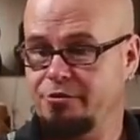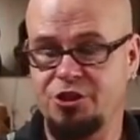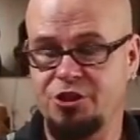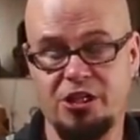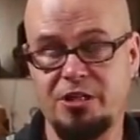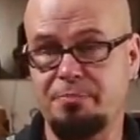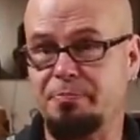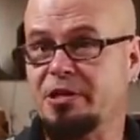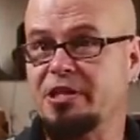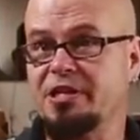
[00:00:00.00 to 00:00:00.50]

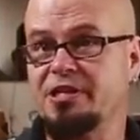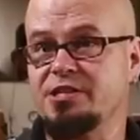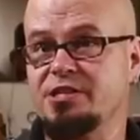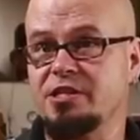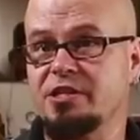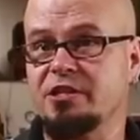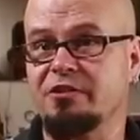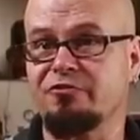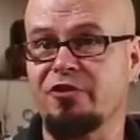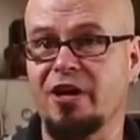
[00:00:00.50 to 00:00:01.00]
Cheap and
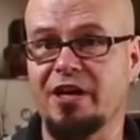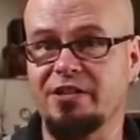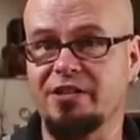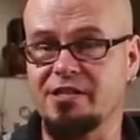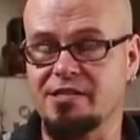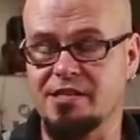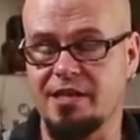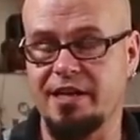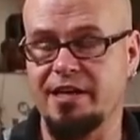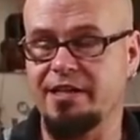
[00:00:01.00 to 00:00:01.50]
easy. You can find
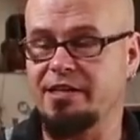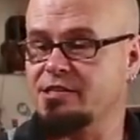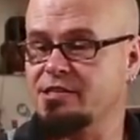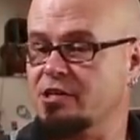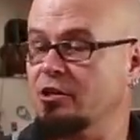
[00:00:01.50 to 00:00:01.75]
these any